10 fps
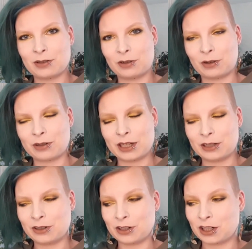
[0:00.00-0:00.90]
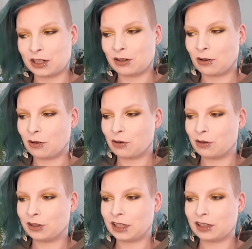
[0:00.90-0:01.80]
low energy
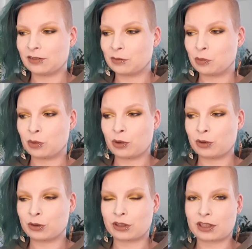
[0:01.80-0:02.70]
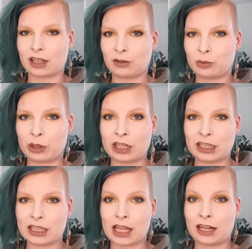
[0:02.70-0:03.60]
or even more
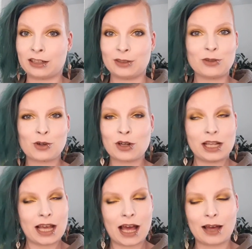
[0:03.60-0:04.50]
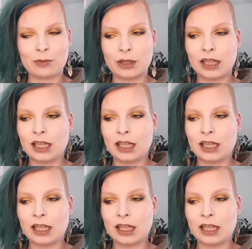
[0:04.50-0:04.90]
scatterbrained than I usually am,